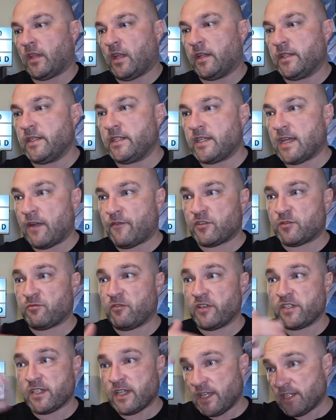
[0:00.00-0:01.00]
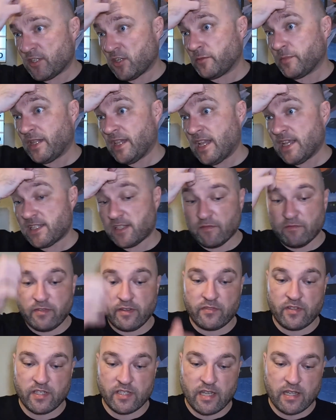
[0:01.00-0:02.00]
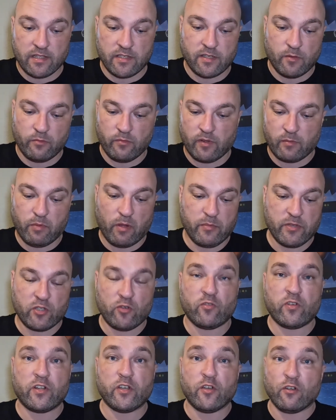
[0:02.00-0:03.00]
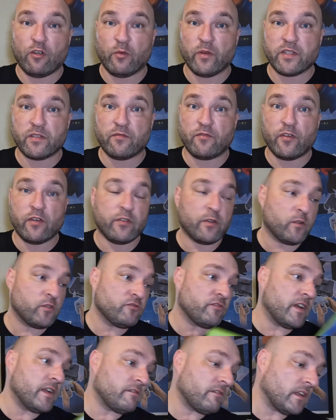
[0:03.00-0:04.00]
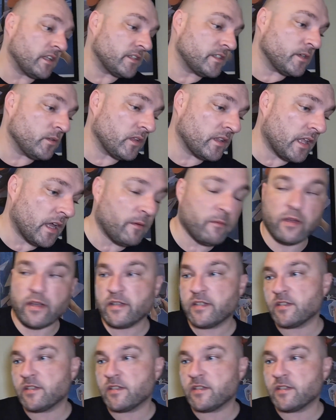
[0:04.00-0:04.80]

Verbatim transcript: I think the average price of these is going to be less than fifty cents, so we'll probably turn a euro into five euro trade credit doing it that way.